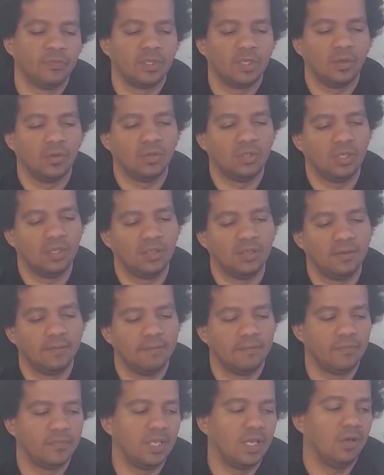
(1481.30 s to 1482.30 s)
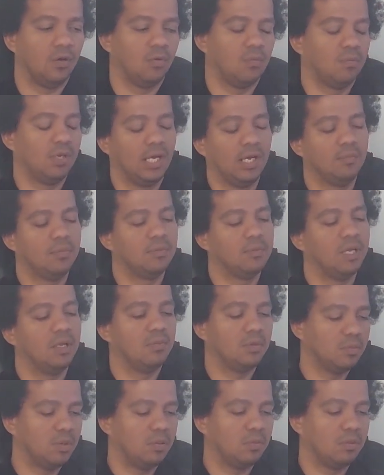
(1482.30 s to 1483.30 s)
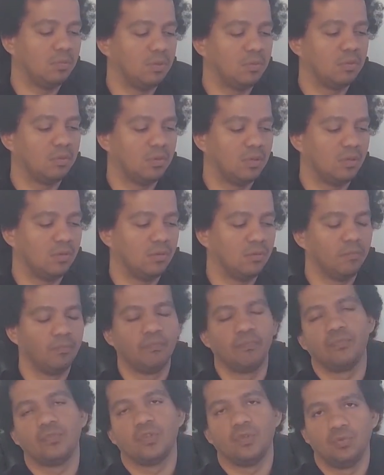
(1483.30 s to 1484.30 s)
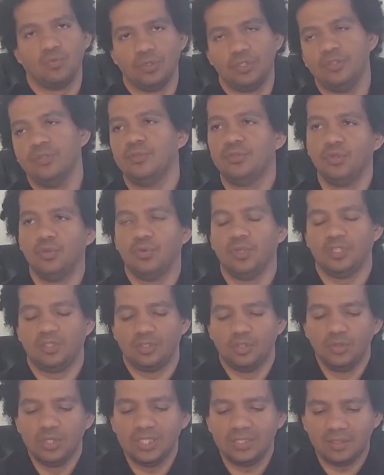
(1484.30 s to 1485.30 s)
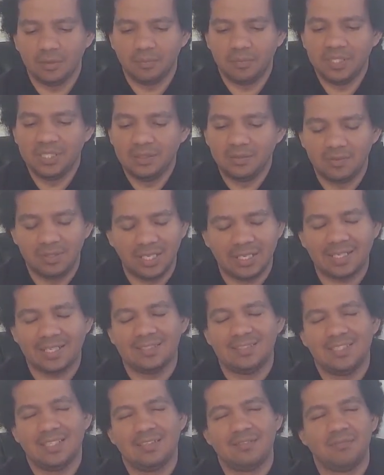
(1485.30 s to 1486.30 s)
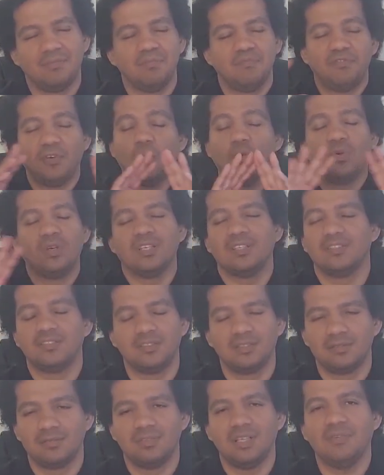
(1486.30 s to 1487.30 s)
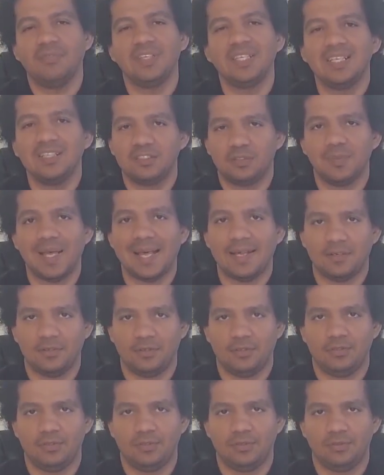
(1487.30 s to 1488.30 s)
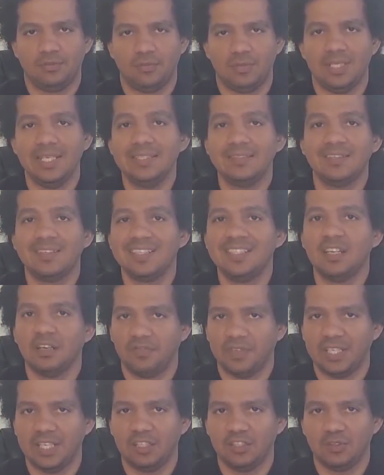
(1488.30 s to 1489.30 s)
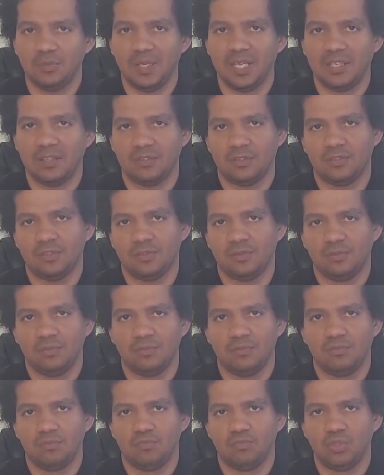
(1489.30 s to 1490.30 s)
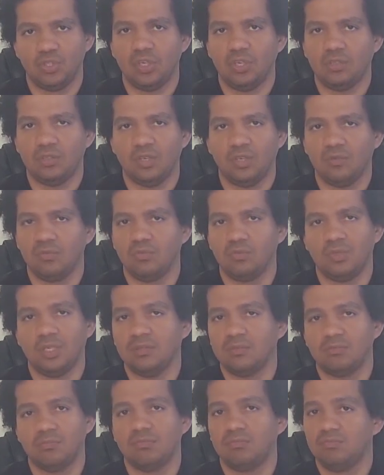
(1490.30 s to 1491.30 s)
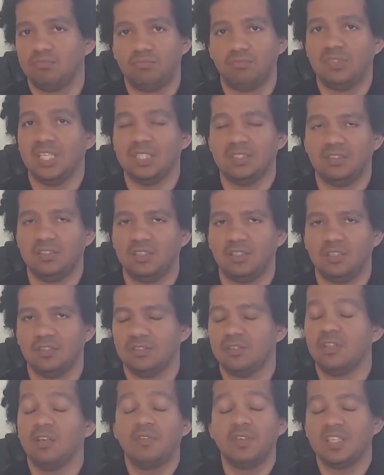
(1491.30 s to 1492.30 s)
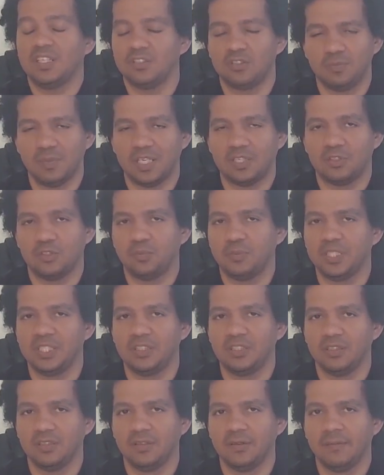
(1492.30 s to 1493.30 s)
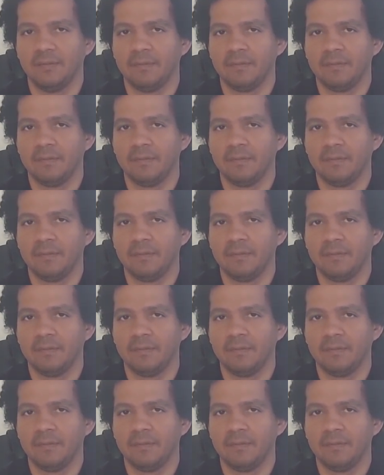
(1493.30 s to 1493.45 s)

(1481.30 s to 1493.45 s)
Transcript: okay. Now, blah blah blah blah blah blah blah blah. When you do it, you need to be like I said, focus. Nothing else matters. Literally, nothing else matters. We're not talking, not dead serious. Nothing else matters. Period.